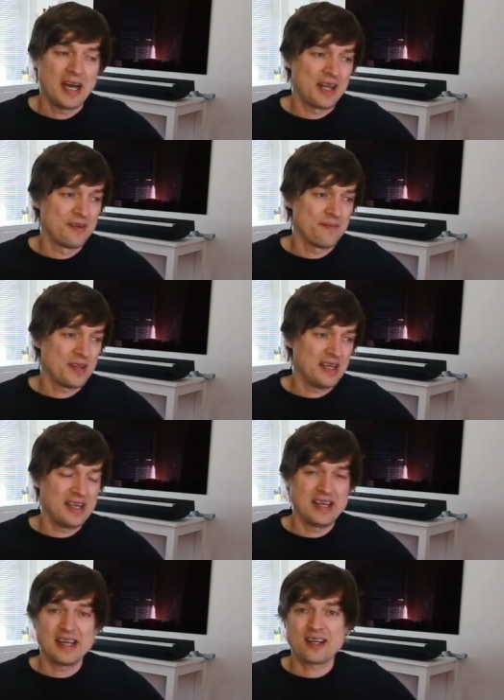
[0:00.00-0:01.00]
and
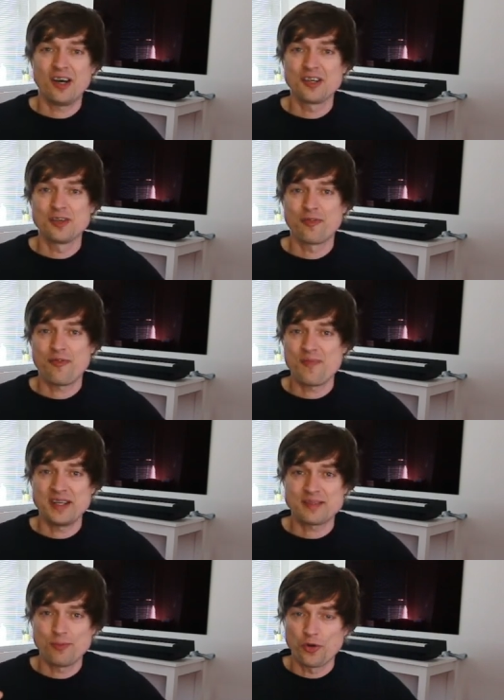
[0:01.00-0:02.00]
it, it kind of,
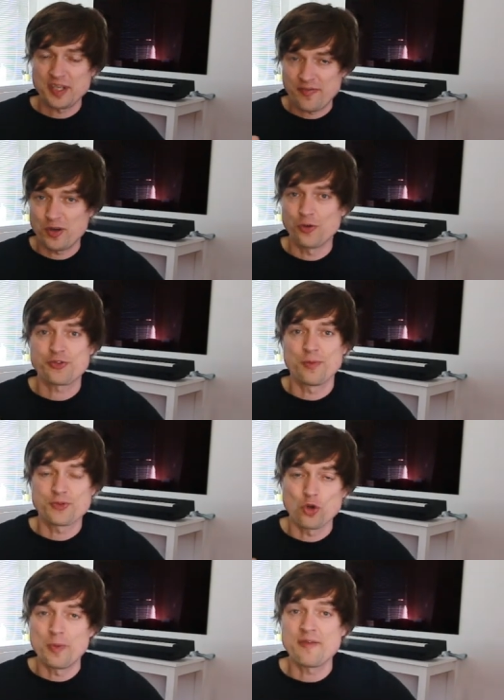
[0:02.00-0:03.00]
it's more difficult to
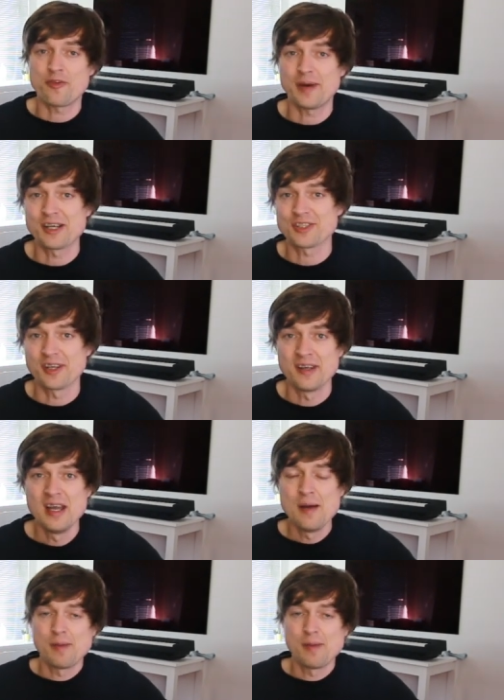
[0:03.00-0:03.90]
absorb information.